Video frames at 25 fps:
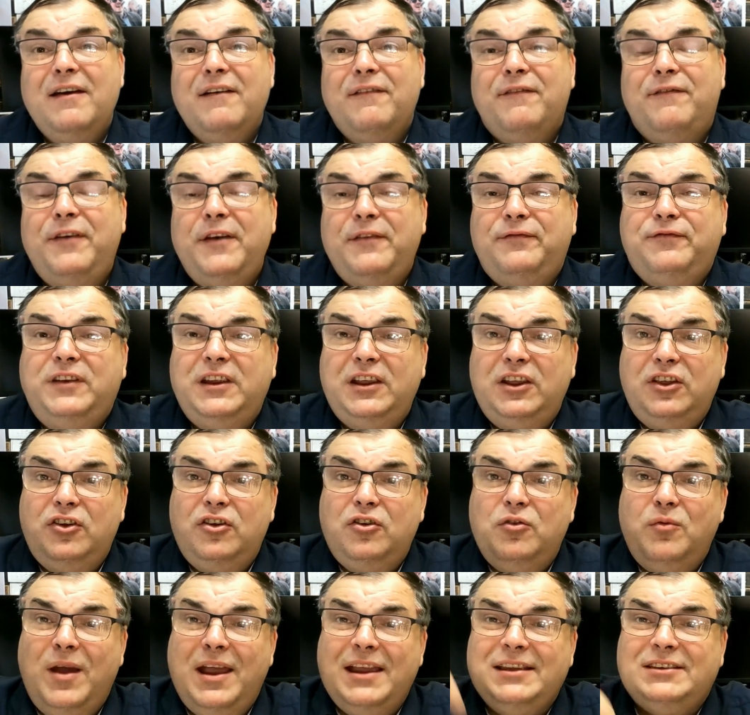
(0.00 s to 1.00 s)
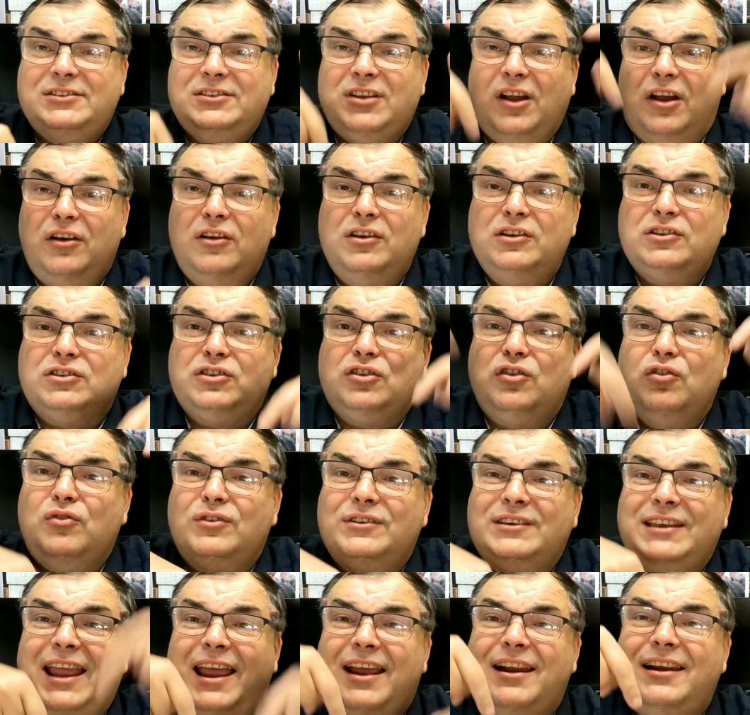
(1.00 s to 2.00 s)
50 US dollars.
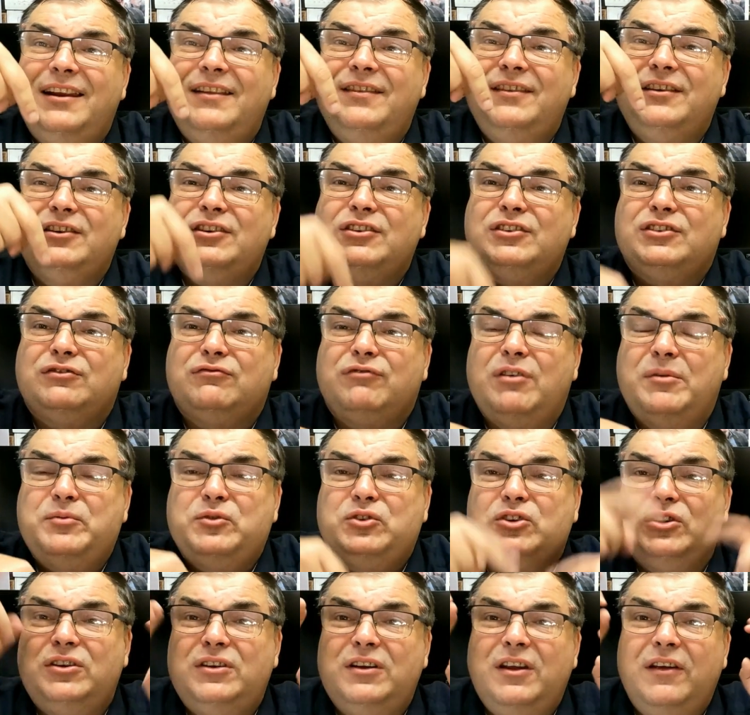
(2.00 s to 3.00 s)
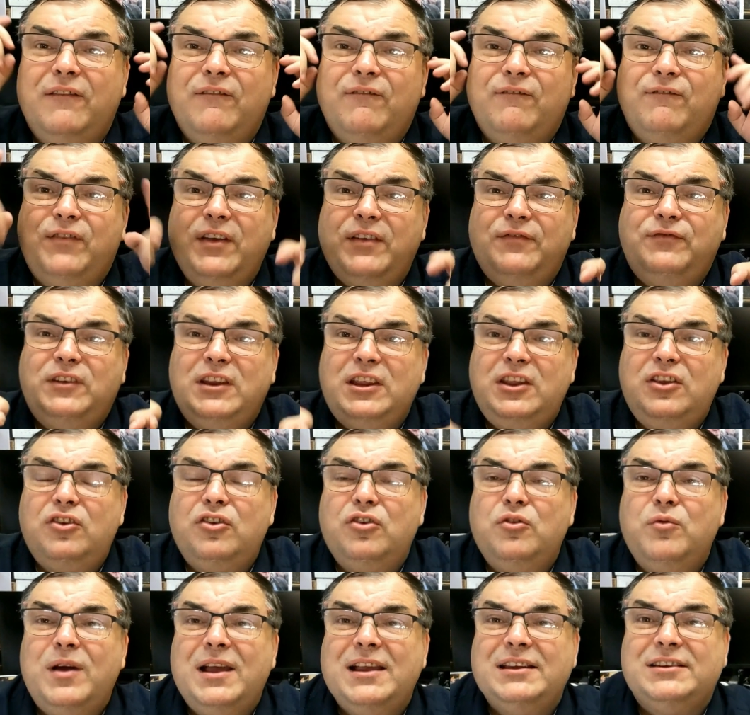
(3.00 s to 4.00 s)
Look down in the description. 50
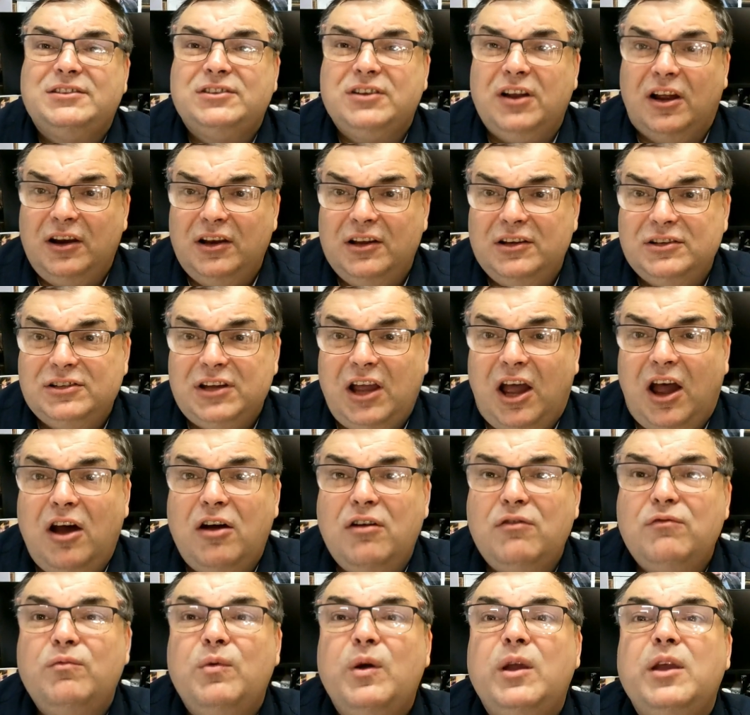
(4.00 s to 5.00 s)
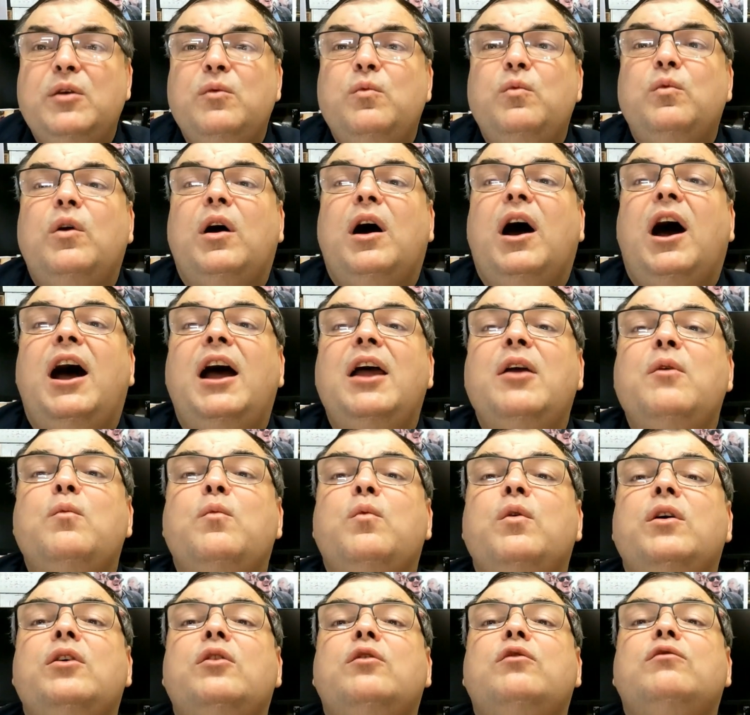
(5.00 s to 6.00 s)
US dollars. I'll re- I
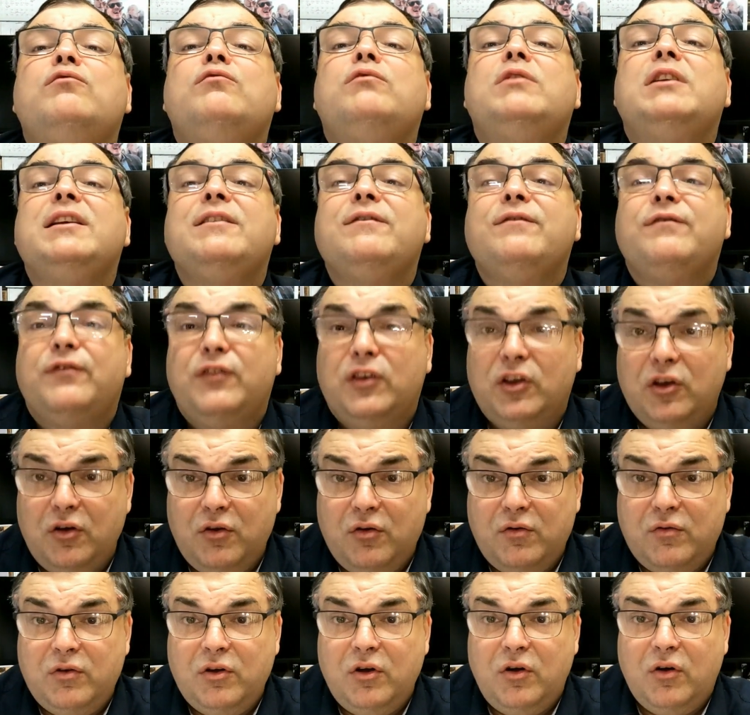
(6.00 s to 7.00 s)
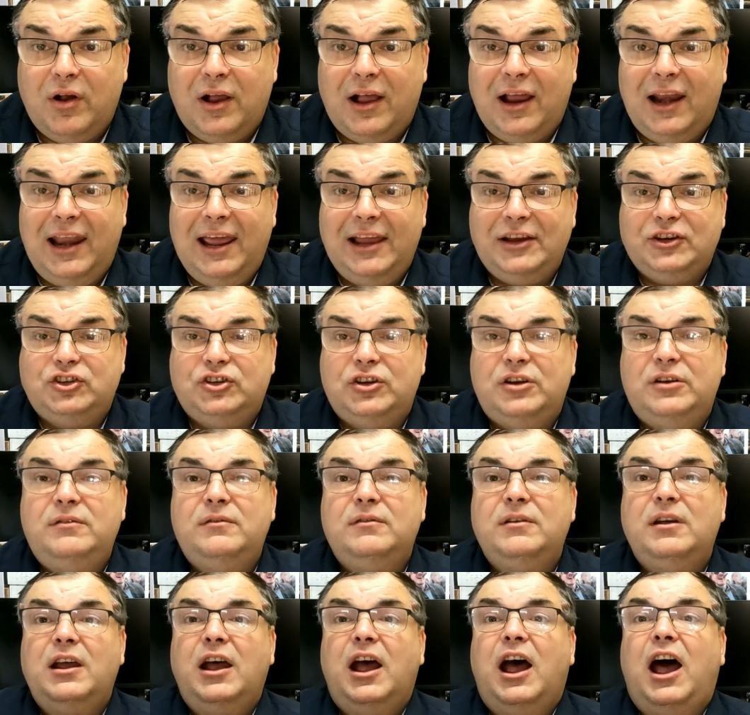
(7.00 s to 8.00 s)
will review your
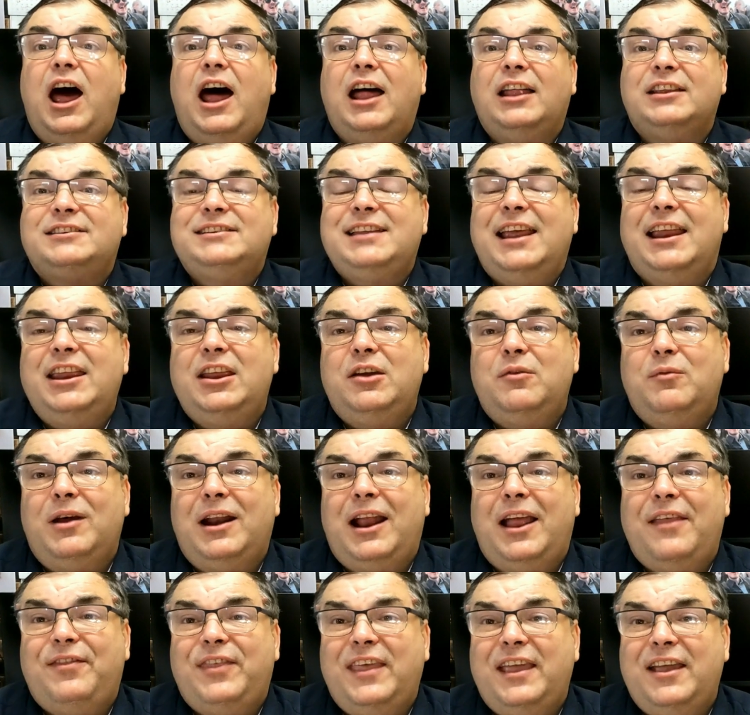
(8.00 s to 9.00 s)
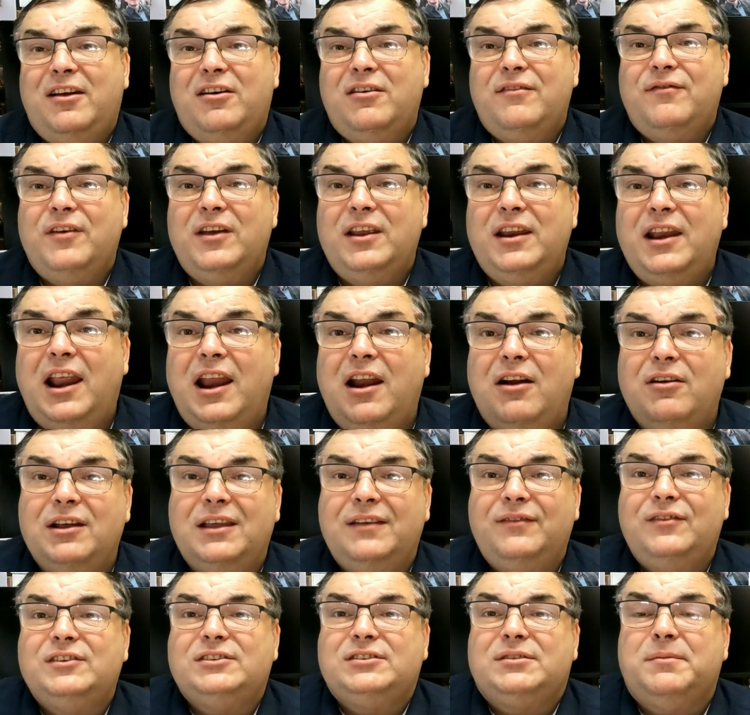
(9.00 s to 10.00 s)
collection. I'll tell you what I think of it and I'll
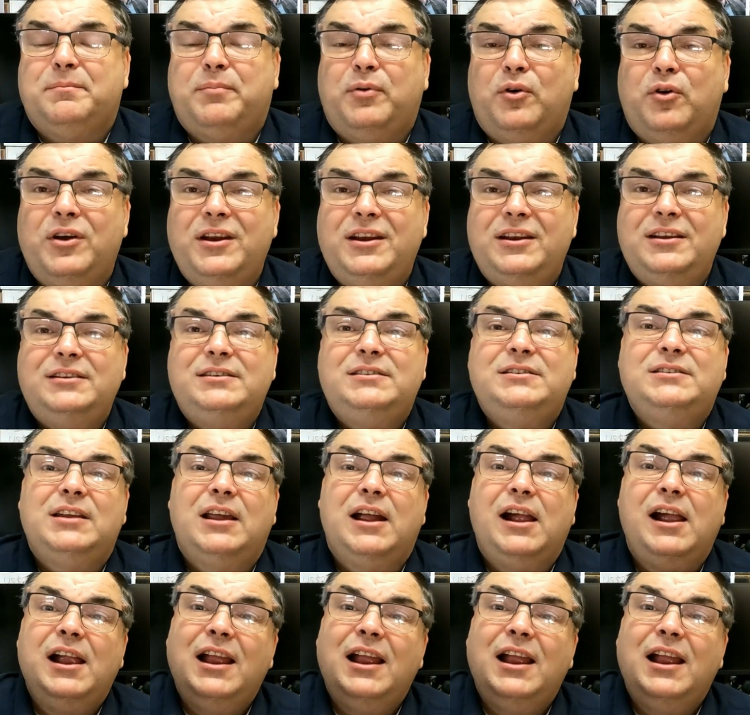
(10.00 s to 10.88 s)
give you some pointers.